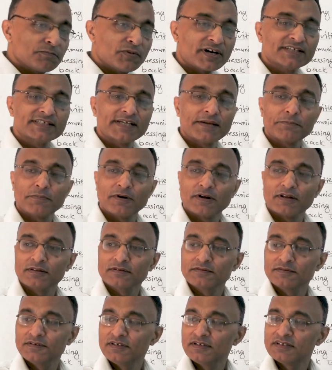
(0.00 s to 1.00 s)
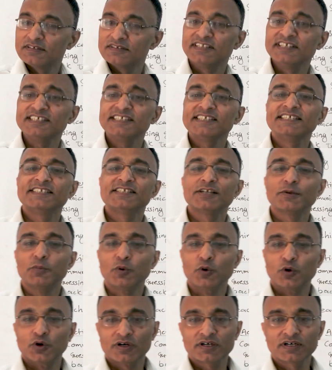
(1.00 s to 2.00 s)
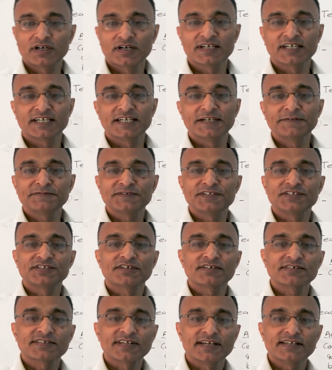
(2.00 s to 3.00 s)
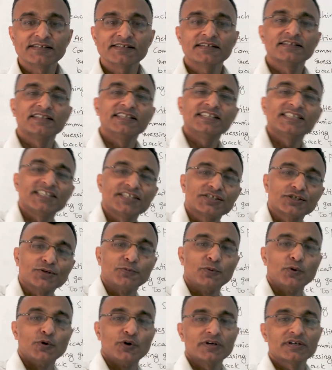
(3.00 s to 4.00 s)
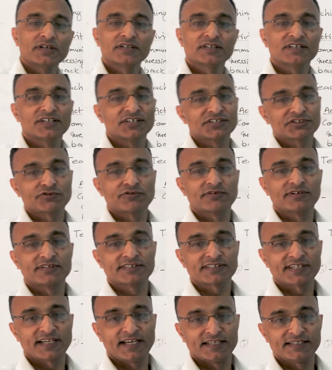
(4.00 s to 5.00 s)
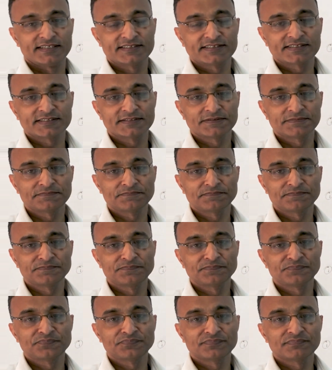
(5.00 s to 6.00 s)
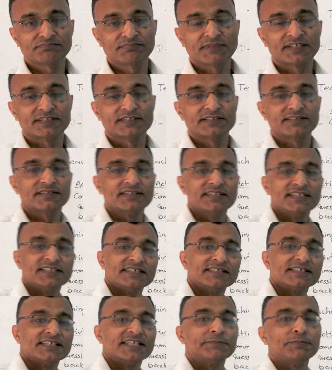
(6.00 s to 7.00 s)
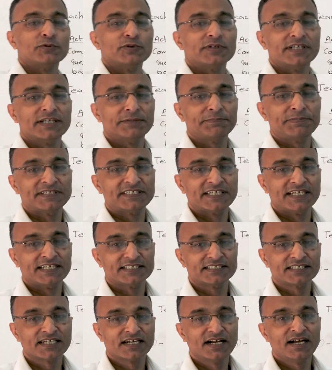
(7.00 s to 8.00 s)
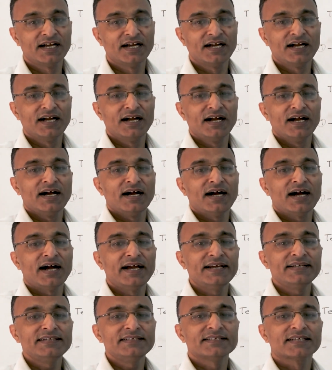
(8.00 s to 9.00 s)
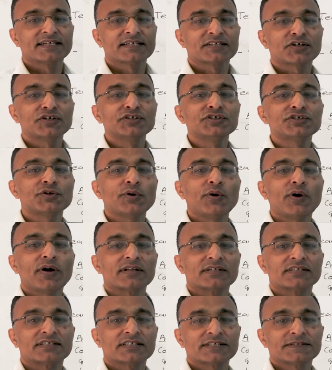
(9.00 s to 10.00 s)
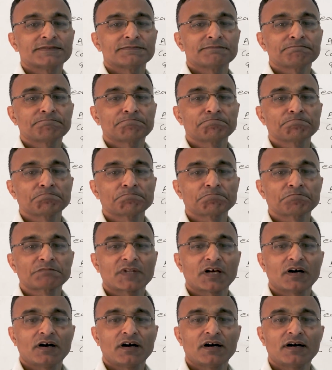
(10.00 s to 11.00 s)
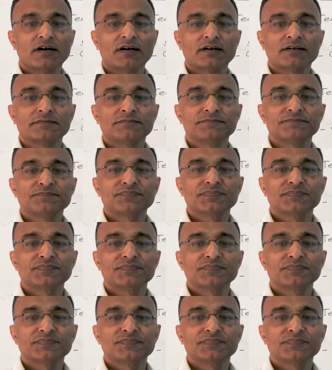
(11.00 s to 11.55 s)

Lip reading: example, this is a book. If teacher says, this is a book, the student says. That is, it is repeated. And controlled or